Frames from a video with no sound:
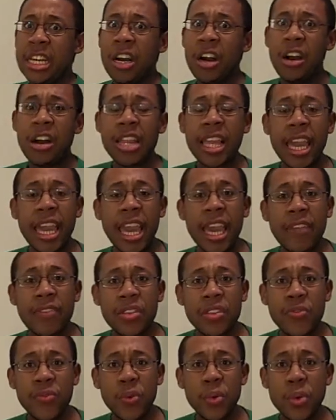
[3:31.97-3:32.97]
All I have
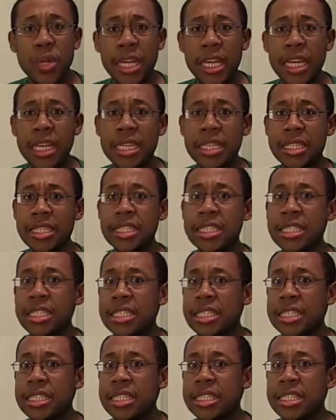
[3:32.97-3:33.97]
is $40.
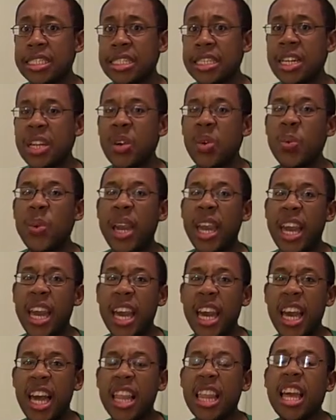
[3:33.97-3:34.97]

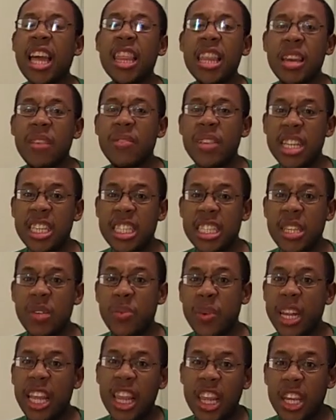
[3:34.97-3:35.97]
Well, let me just see
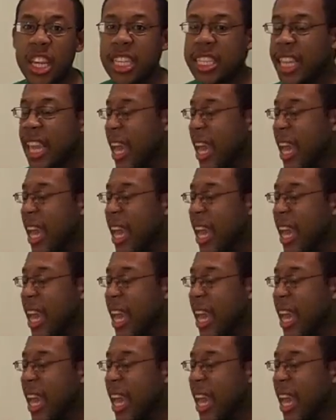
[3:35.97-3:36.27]
what it looks